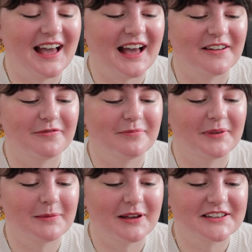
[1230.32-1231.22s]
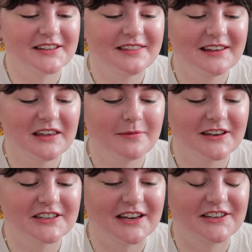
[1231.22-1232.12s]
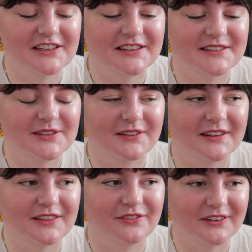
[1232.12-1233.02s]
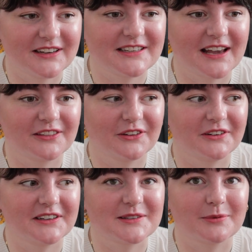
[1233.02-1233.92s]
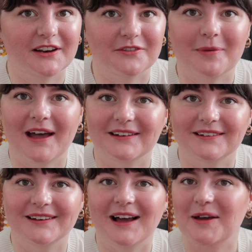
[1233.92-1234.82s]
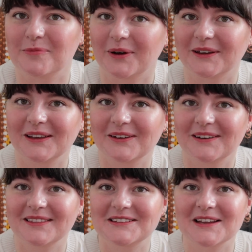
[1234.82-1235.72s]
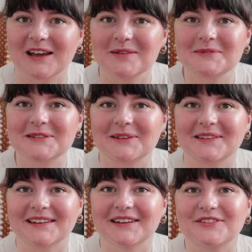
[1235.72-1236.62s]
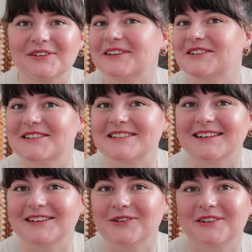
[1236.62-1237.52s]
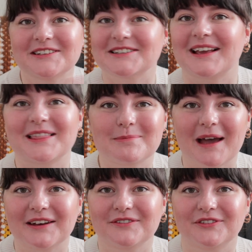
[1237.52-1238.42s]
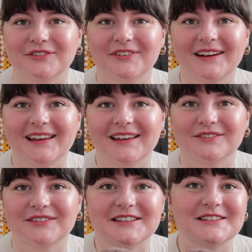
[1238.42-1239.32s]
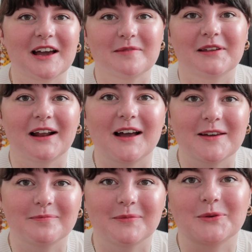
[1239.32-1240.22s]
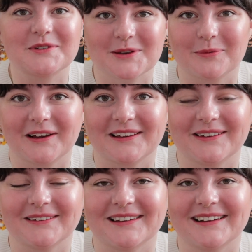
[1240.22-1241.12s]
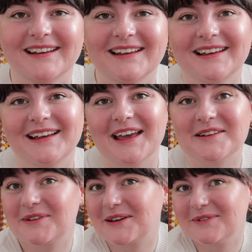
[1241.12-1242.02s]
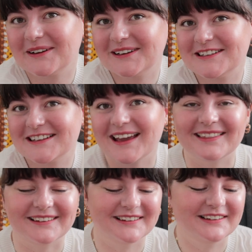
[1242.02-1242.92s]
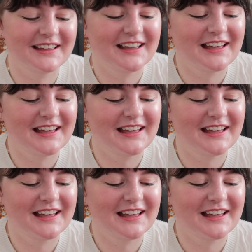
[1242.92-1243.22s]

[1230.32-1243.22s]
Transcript: But I'm actually thinking about changing it so that the free download is whatever pattern I'm working on at the time, so that if you're interested, you can just get the pattern for free for the time that I'm also working on it, and we can work on it together.